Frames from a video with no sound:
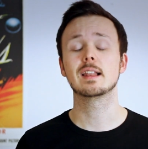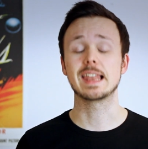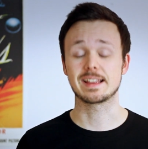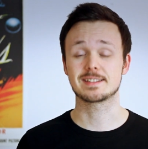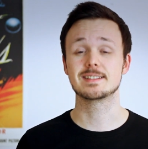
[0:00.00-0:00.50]

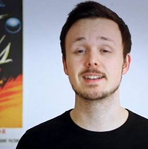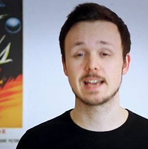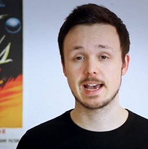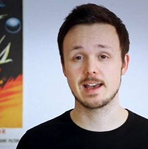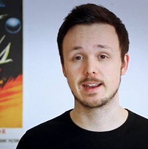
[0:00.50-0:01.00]
Lesson
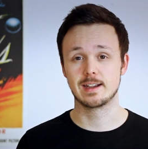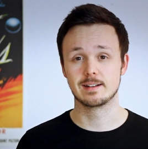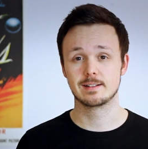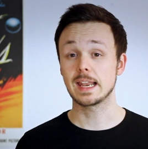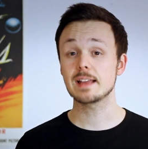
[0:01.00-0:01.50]
9.
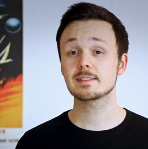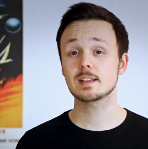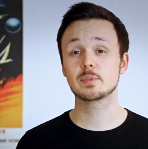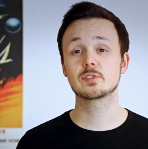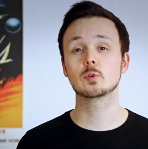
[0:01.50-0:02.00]
The last
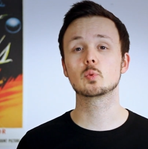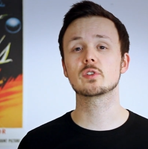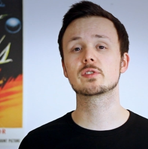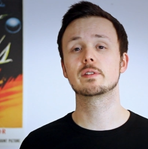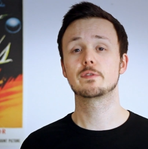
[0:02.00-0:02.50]
episode
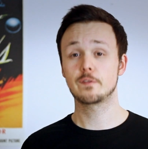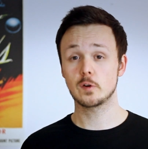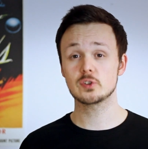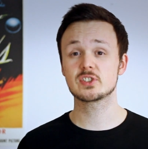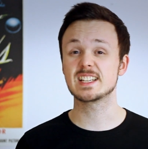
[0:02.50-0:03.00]
was the
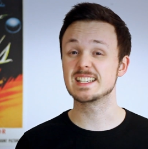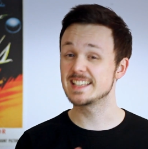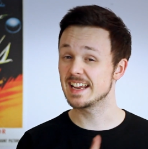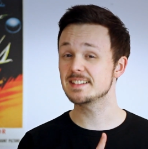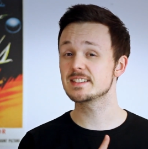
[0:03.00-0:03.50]
first
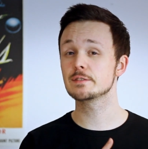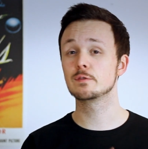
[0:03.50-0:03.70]
intensive